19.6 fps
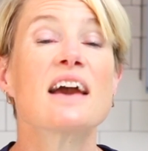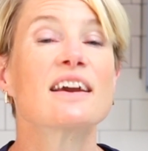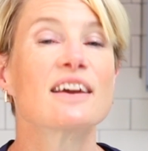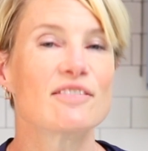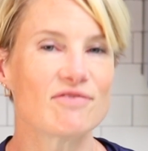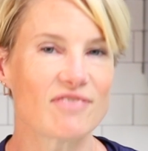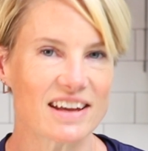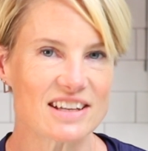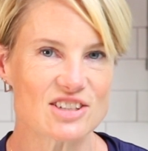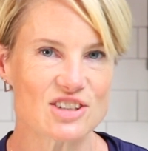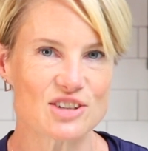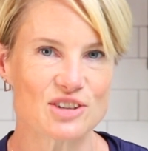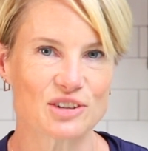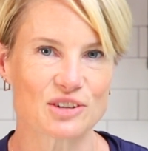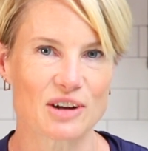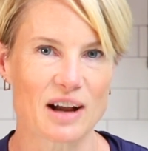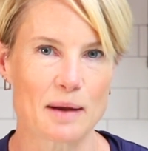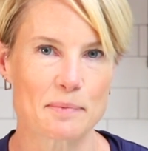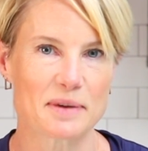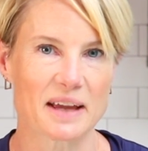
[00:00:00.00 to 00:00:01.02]
Conventional
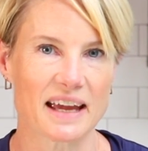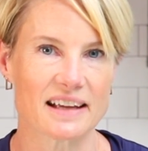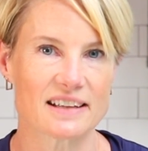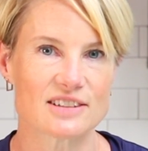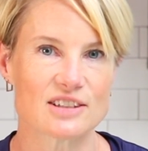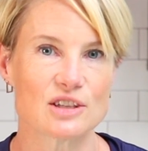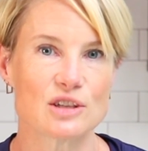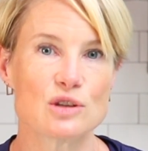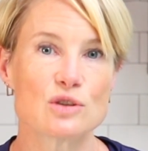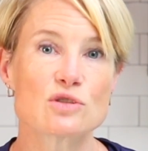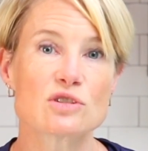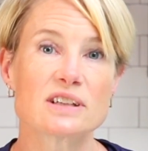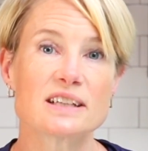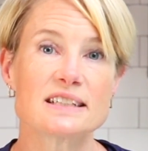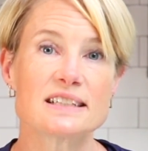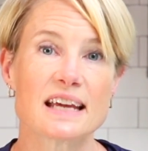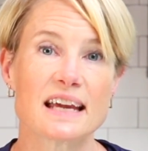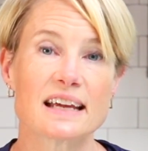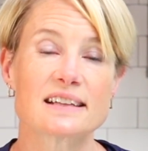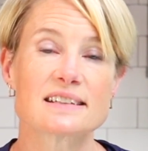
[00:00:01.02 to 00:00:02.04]
crab cakes usually
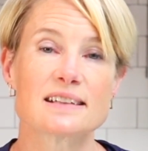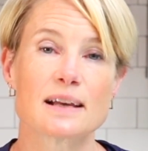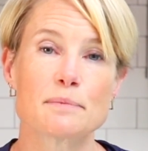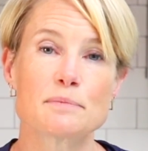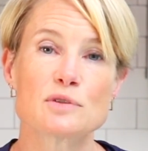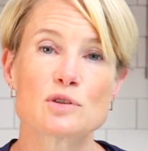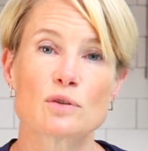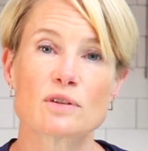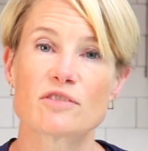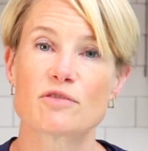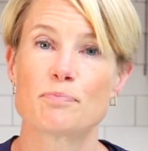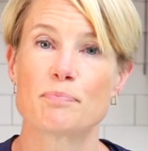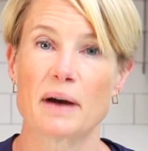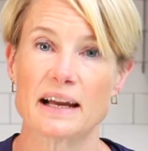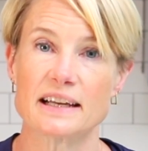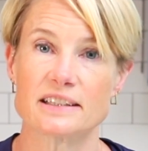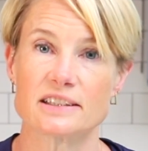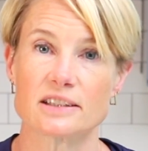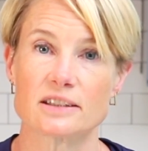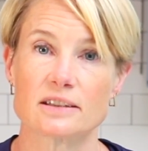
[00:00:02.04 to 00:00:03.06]
take some sort of
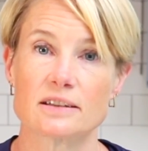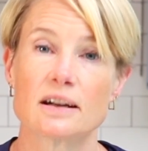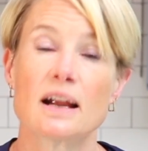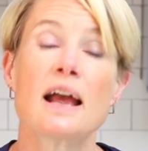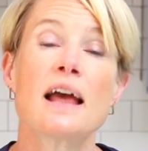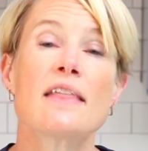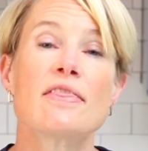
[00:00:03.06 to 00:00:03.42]
binder